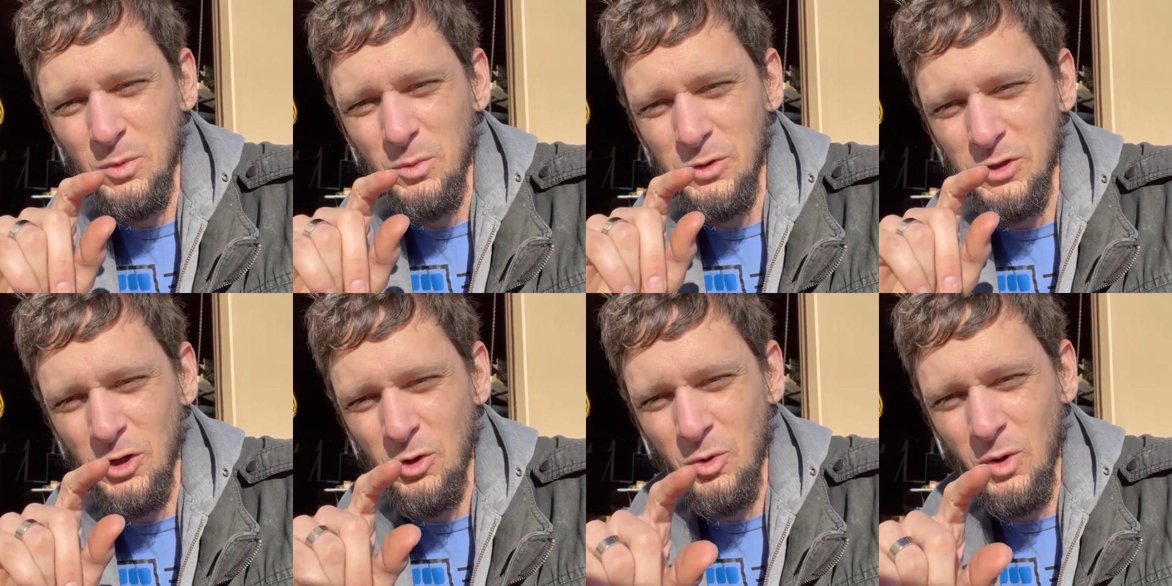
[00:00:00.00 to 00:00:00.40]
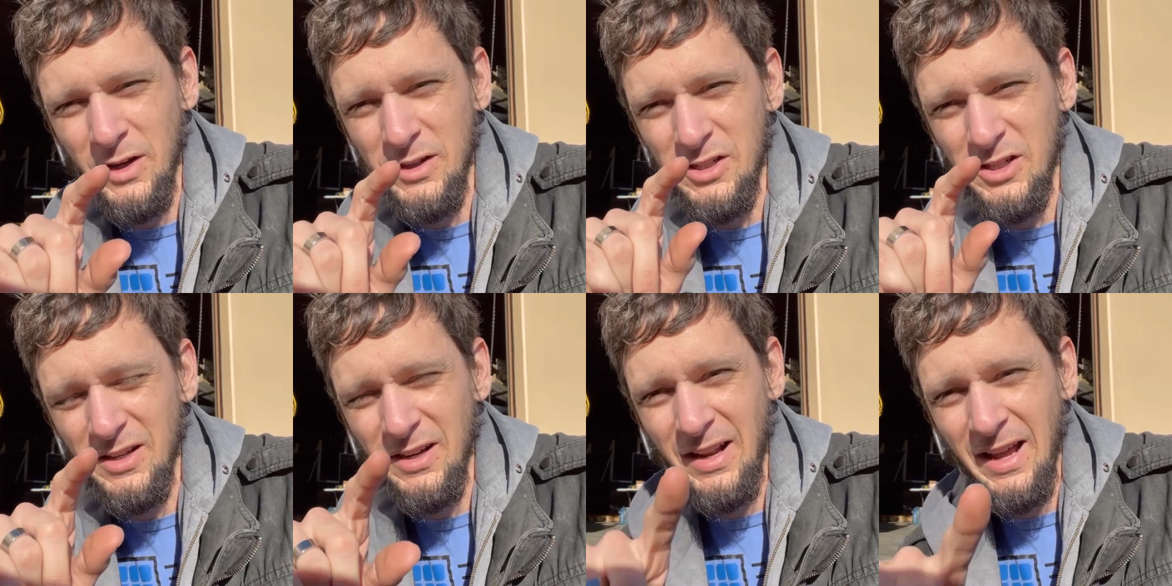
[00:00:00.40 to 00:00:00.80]
was a
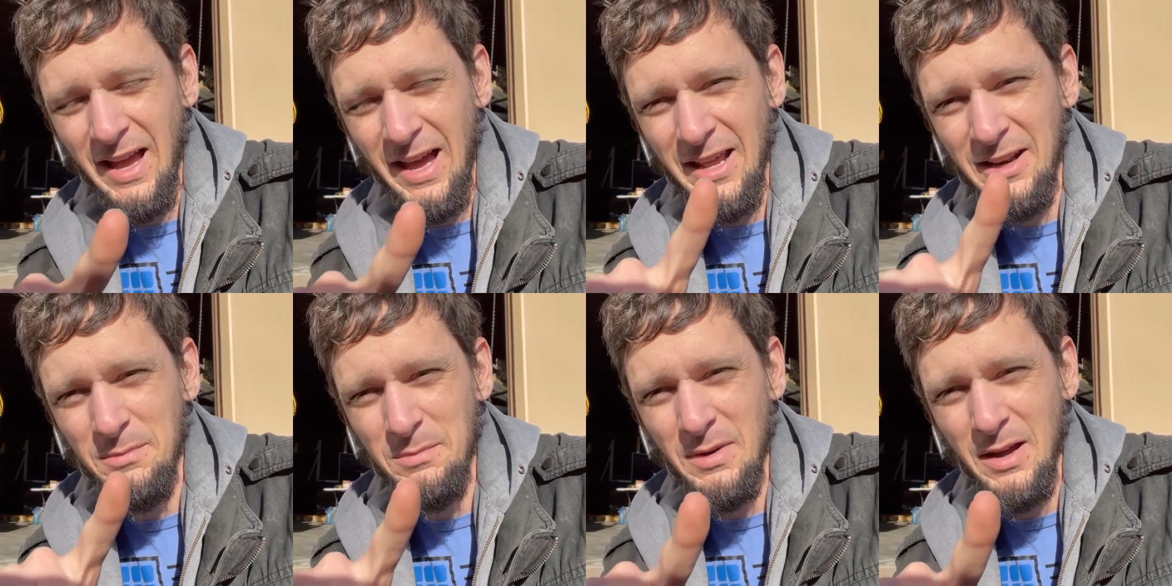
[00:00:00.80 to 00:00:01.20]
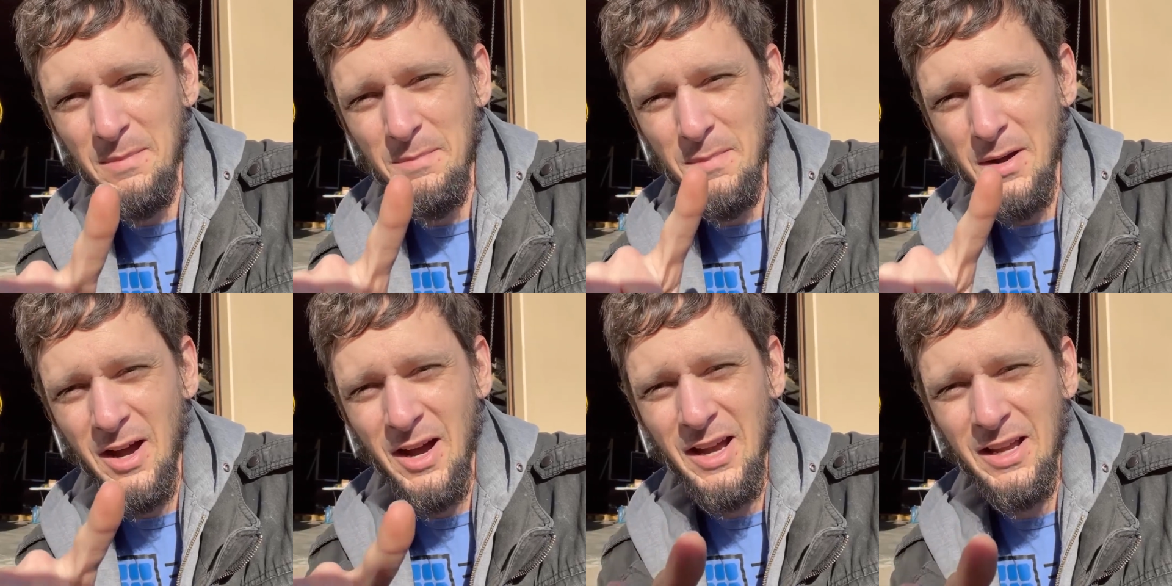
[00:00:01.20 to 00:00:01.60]
question I had in my
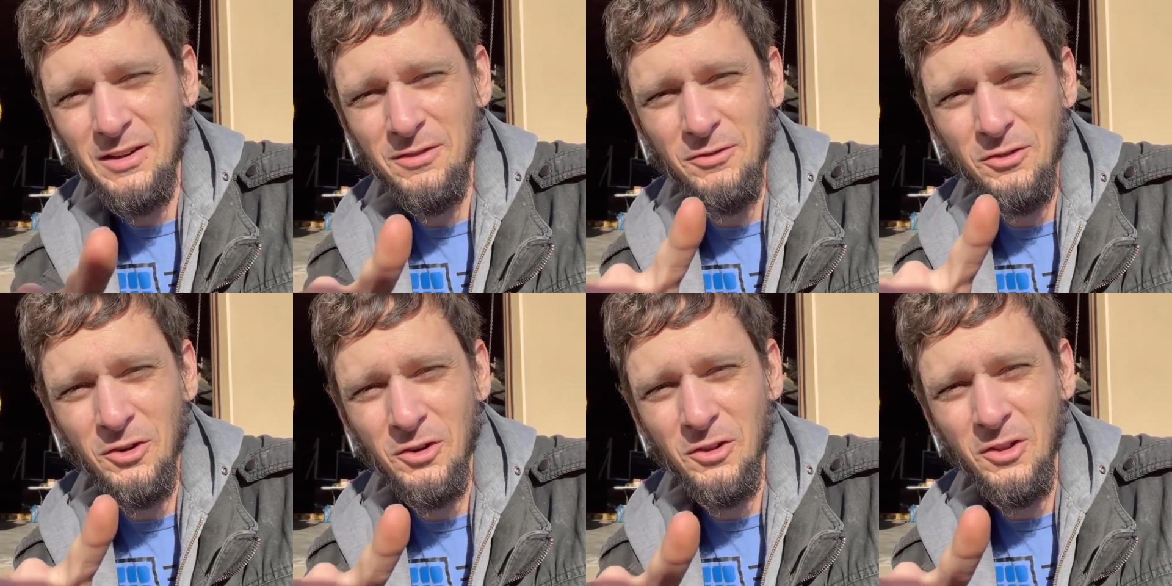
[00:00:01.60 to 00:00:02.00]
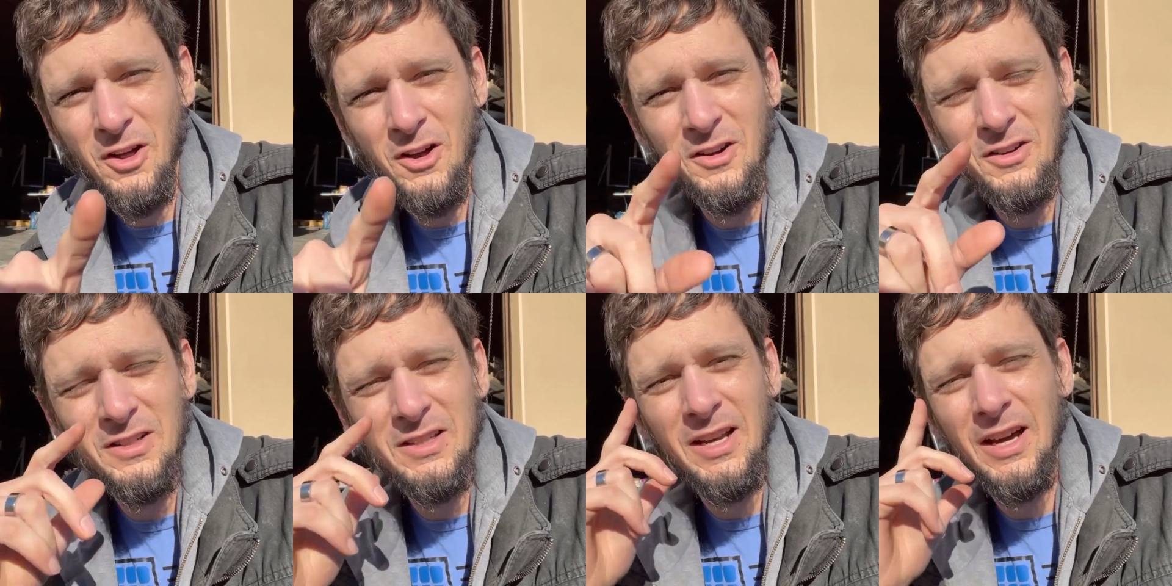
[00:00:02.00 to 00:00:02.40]
mind for a
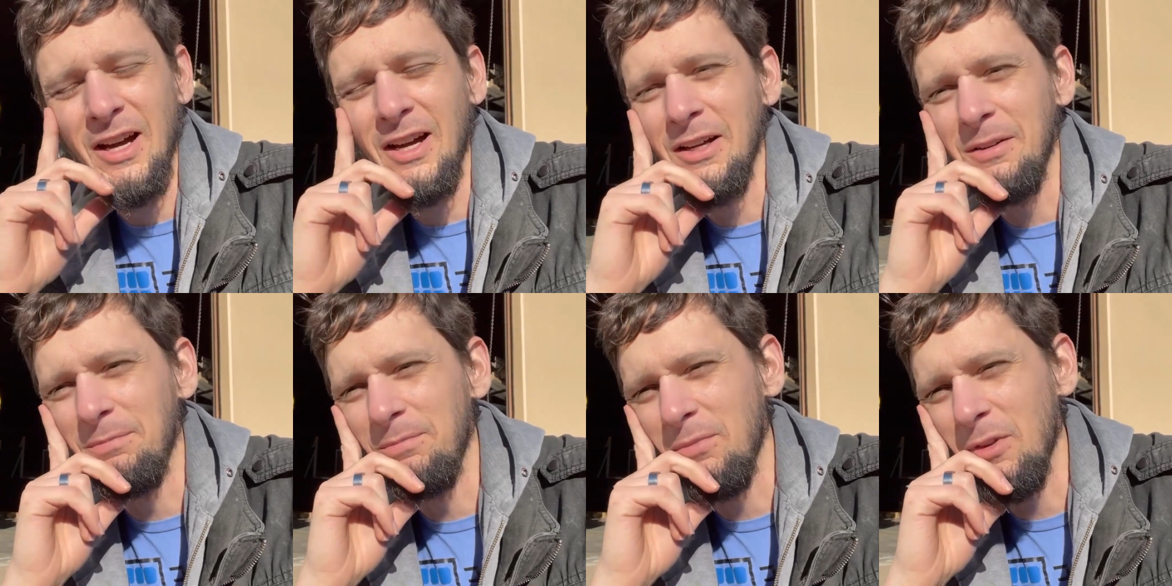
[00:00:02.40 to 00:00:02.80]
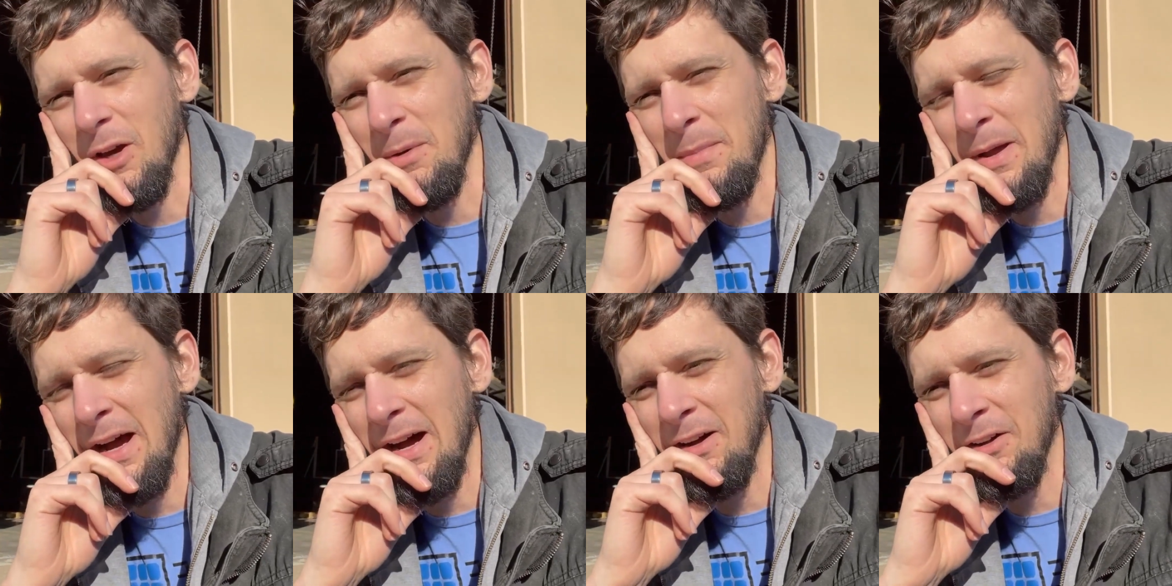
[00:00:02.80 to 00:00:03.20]
long time
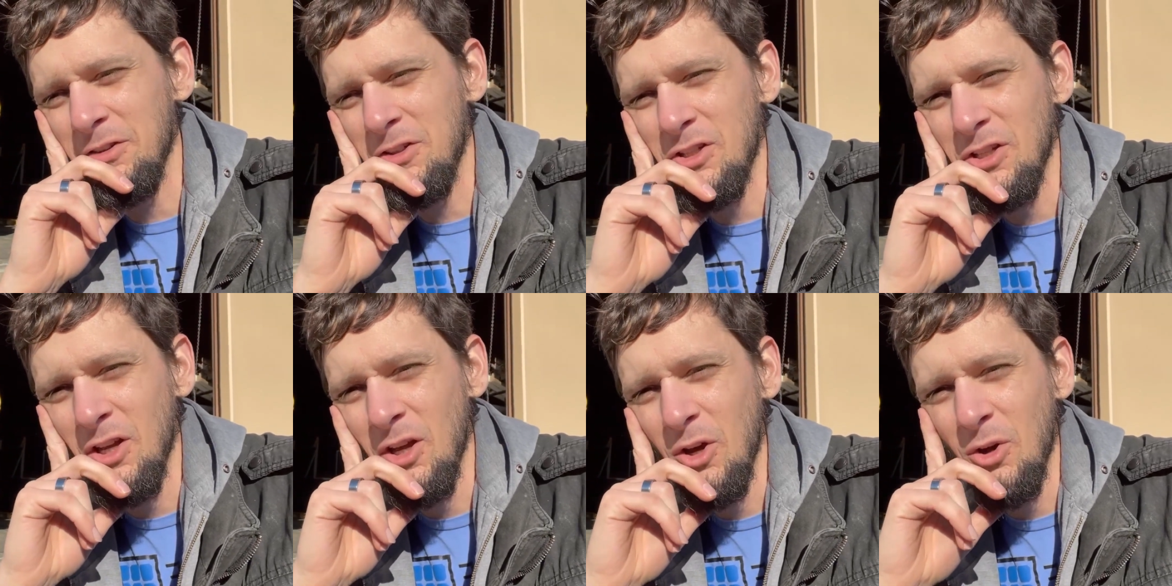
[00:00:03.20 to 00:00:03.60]
about